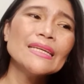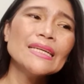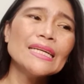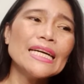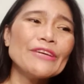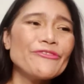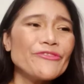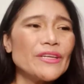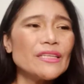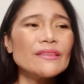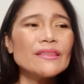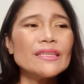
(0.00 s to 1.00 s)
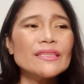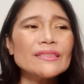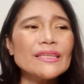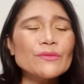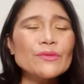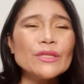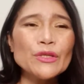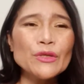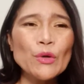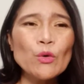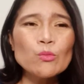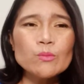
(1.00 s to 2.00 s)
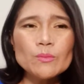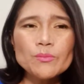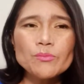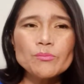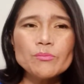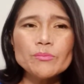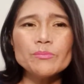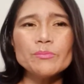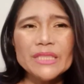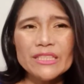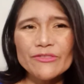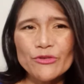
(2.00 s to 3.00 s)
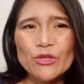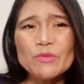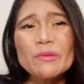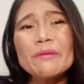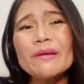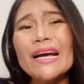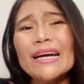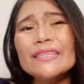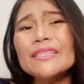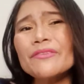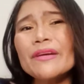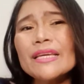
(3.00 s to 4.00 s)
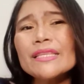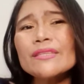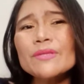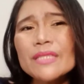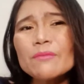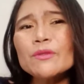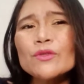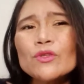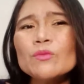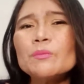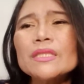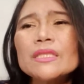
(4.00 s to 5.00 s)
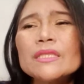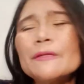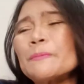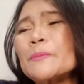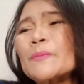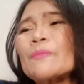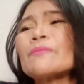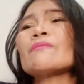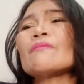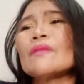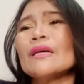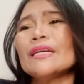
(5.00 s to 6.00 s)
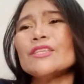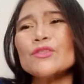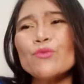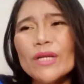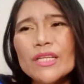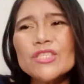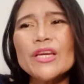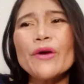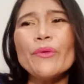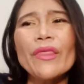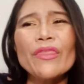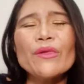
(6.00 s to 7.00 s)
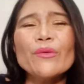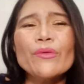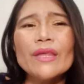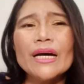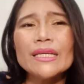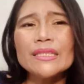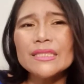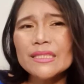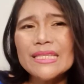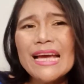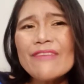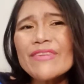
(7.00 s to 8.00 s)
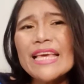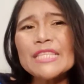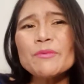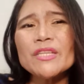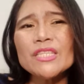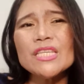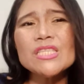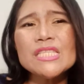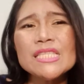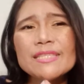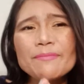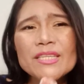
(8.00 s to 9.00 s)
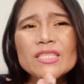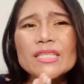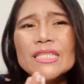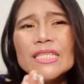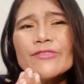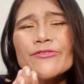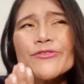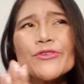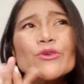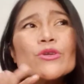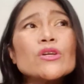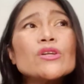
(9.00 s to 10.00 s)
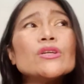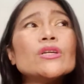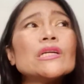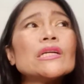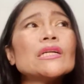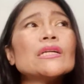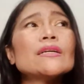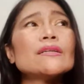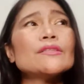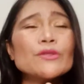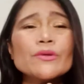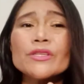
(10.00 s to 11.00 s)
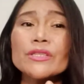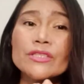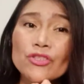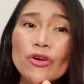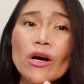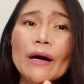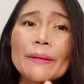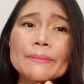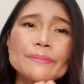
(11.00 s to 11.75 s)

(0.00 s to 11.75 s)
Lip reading: I felt that I couldn't cope. Of course, by God's grace, I was able to cope. But I just want to share with you that having expectations, especially if you're new in a job,